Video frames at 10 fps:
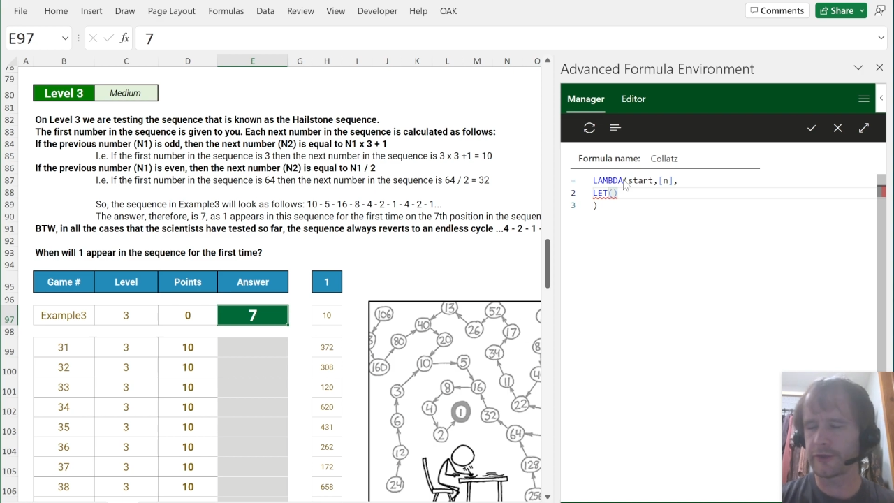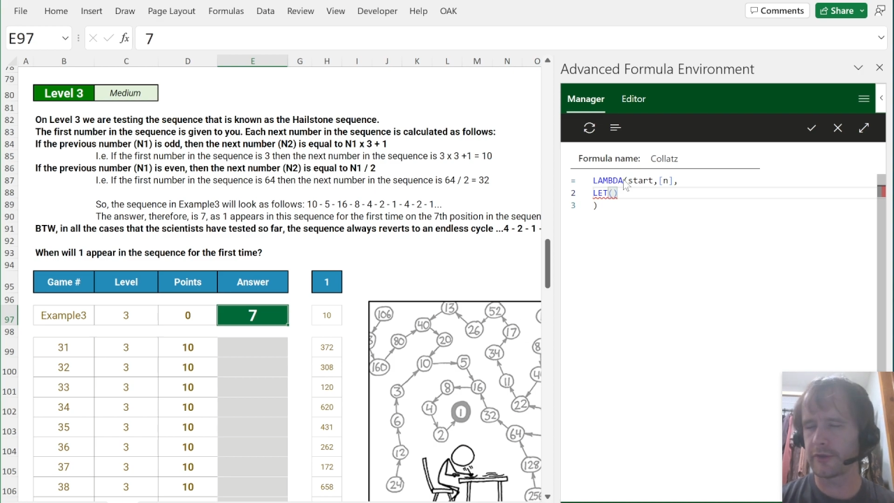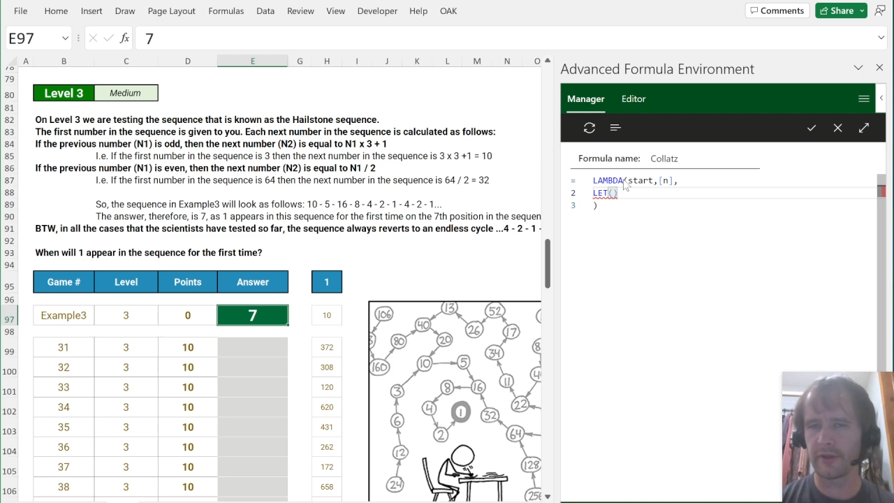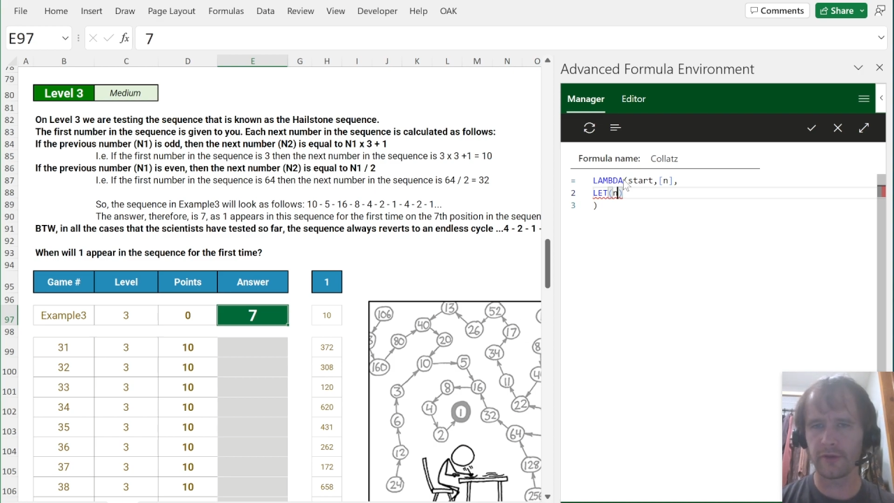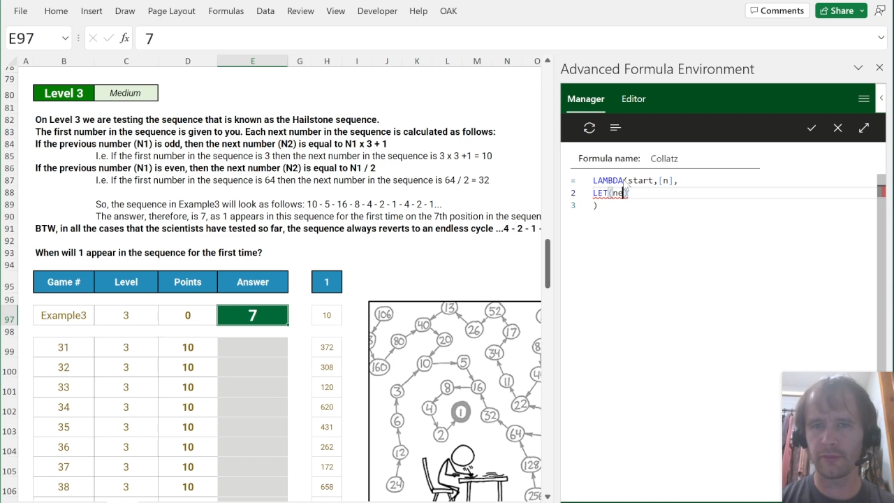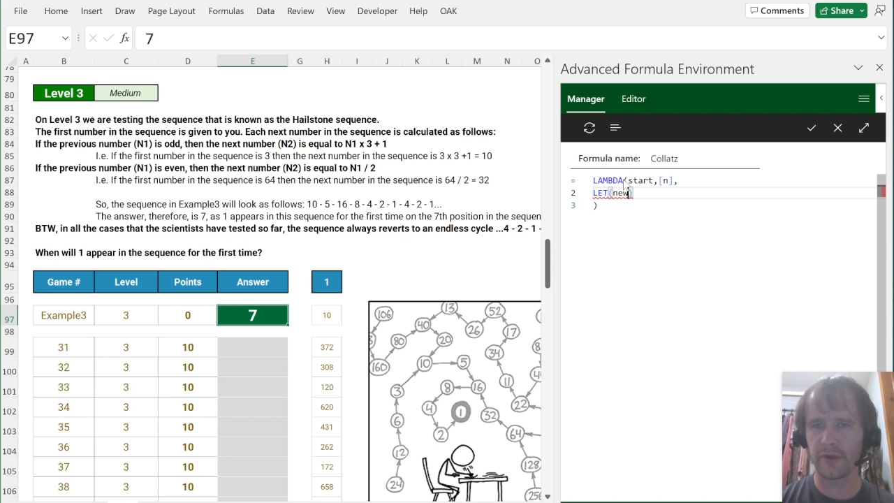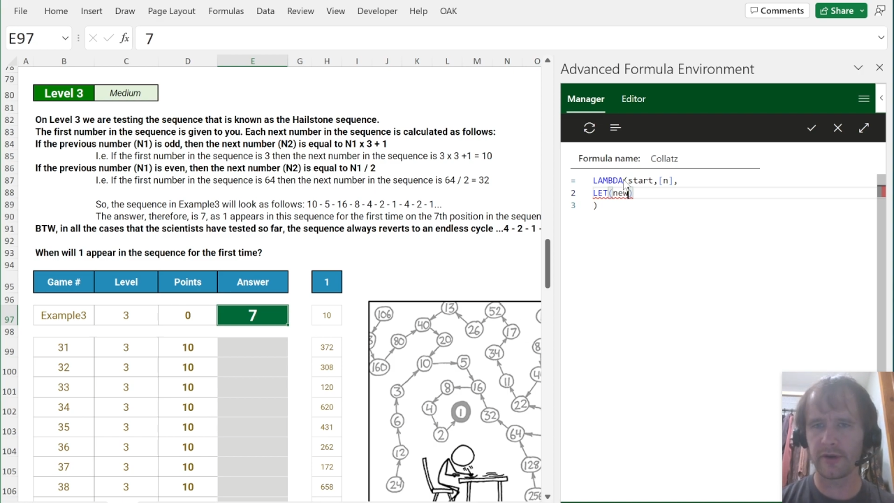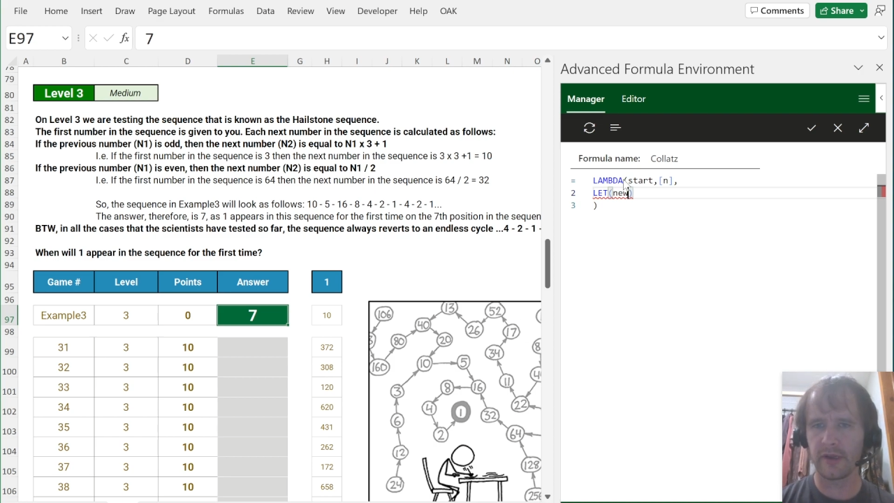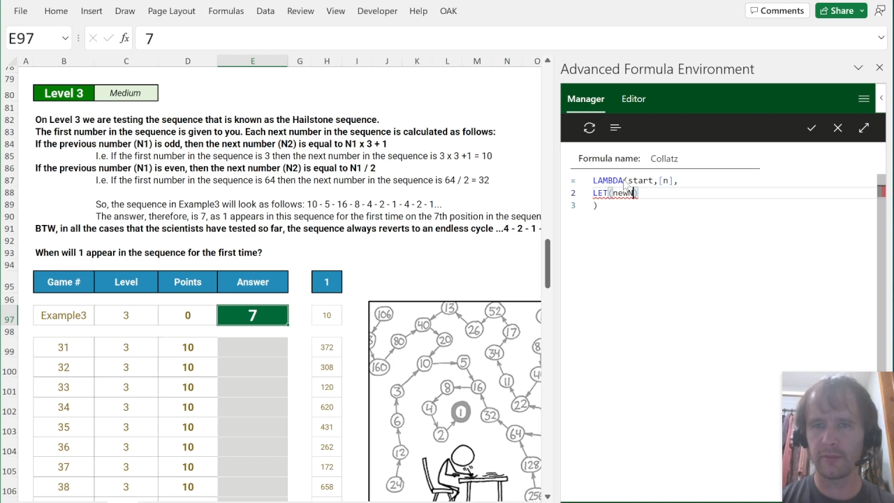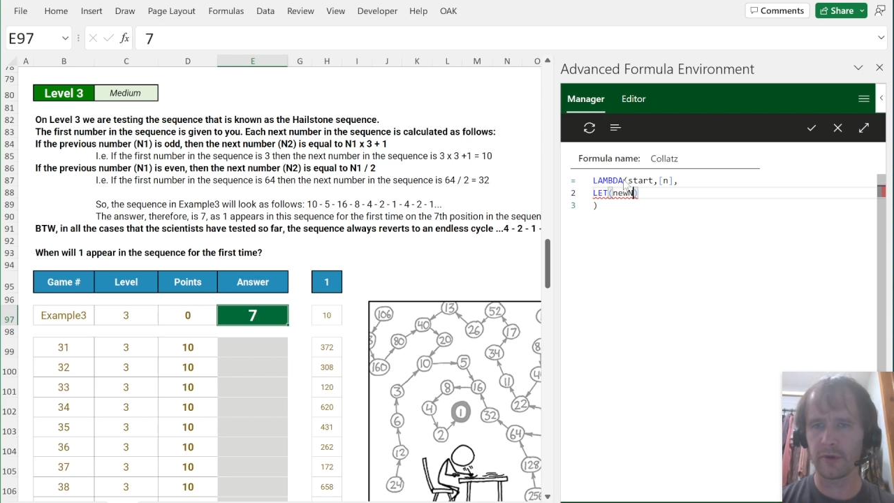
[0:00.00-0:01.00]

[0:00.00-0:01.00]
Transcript: should think of a better name,